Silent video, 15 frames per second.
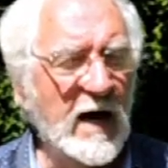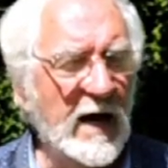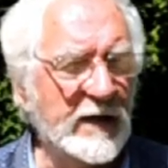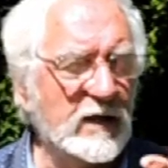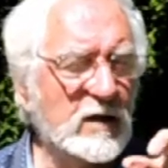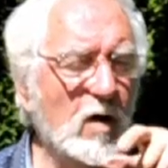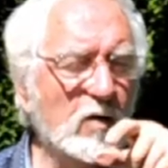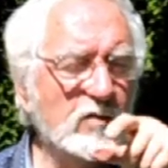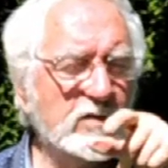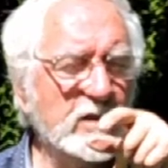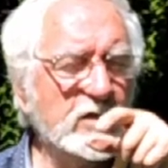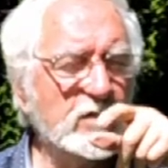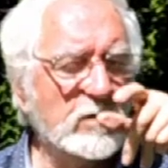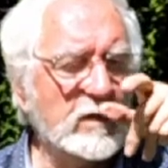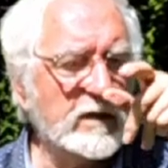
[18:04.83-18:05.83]
And it goes
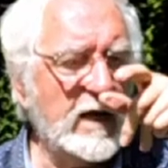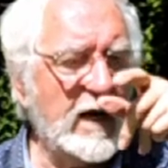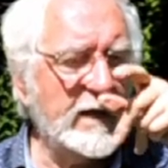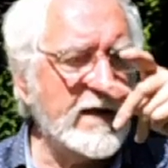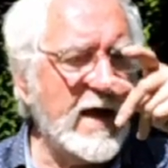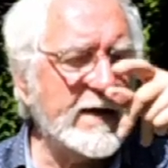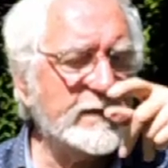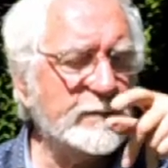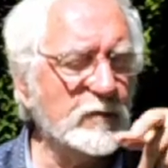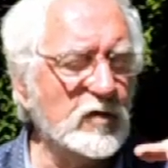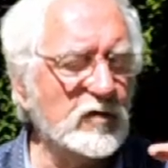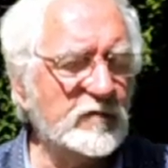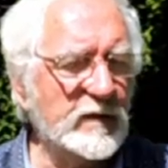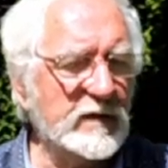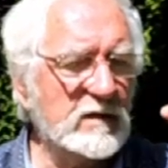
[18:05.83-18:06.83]
into an 8
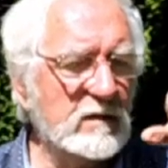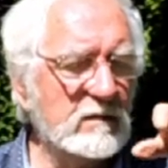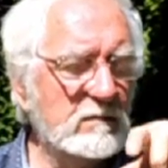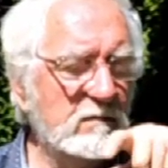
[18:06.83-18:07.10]
movement,